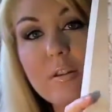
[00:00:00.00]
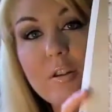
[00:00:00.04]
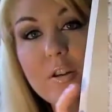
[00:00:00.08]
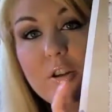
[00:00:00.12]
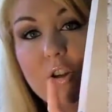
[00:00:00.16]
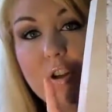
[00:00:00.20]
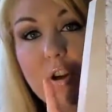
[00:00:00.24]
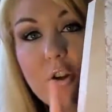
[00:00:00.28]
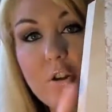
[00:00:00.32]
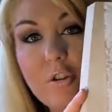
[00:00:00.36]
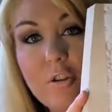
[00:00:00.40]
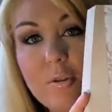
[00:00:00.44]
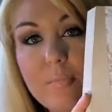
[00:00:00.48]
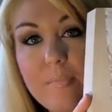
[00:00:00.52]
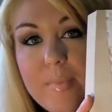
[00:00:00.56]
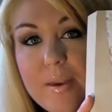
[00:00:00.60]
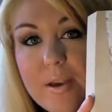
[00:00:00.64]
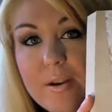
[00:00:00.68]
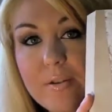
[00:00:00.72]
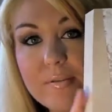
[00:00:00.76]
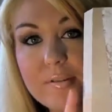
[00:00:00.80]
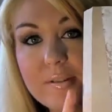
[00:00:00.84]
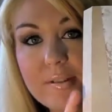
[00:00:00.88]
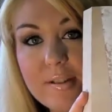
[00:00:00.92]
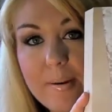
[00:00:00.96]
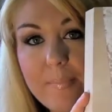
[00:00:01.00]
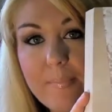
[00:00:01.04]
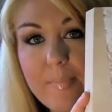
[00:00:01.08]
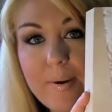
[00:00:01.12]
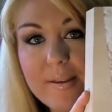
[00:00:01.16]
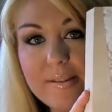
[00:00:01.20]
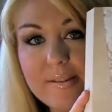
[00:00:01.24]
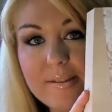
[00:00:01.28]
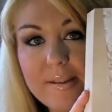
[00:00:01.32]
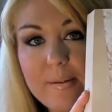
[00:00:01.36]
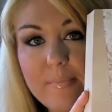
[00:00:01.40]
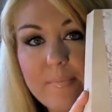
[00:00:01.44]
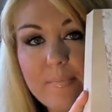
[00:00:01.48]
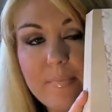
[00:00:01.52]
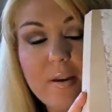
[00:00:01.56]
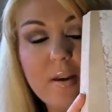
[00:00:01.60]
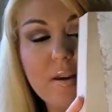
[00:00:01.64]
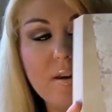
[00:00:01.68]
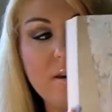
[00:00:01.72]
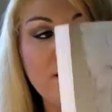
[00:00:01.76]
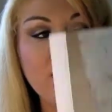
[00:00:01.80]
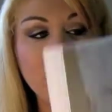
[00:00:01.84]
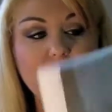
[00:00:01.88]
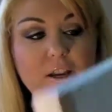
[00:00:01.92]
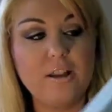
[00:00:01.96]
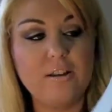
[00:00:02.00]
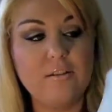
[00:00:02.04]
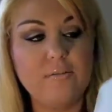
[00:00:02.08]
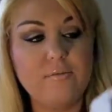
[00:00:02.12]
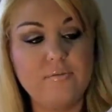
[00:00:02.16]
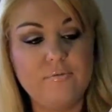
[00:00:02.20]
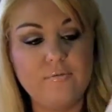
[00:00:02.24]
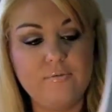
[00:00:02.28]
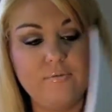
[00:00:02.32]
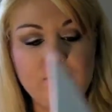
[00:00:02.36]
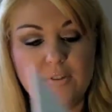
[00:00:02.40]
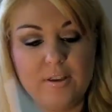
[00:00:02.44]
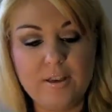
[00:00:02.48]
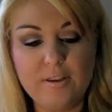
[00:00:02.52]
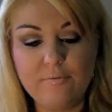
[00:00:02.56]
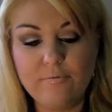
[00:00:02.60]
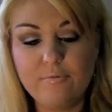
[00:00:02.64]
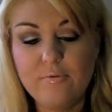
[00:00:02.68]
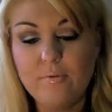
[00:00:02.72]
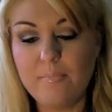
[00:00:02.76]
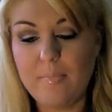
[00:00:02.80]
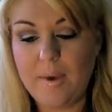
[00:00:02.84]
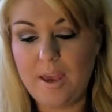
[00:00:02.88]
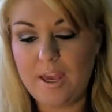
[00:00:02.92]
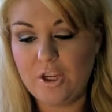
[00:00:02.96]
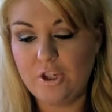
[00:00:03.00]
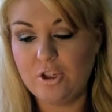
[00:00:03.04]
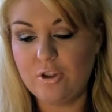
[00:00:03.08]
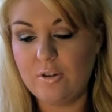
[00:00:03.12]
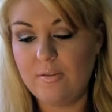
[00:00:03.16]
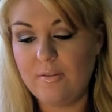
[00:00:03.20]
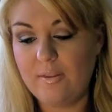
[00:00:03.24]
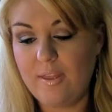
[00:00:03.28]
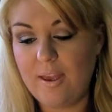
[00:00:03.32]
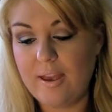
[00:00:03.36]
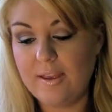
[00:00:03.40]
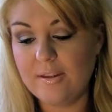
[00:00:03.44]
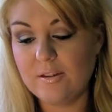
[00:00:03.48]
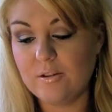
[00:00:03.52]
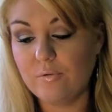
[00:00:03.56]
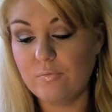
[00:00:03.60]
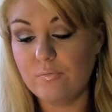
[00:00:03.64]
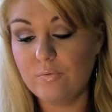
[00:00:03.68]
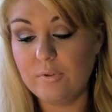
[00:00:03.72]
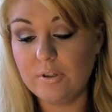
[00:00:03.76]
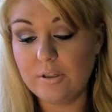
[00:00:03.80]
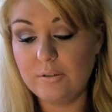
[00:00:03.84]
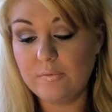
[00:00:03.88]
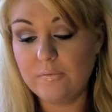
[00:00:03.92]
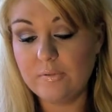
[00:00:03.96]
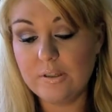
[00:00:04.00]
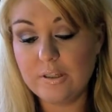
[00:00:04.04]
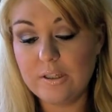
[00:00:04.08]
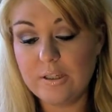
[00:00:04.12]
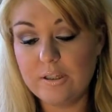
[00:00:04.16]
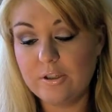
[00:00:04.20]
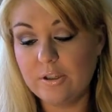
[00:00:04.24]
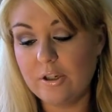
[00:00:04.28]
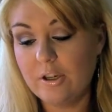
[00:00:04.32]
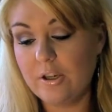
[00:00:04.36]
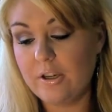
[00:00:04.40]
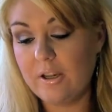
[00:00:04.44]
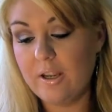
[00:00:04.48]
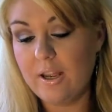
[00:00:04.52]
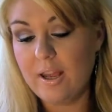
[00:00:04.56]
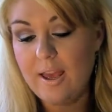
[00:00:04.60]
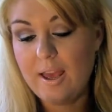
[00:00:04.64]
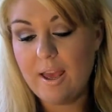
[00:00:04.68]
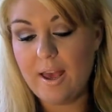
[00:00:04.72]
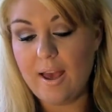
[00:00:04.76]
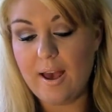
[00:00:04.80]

you know, the meal step by step kind of information there. So really, really good.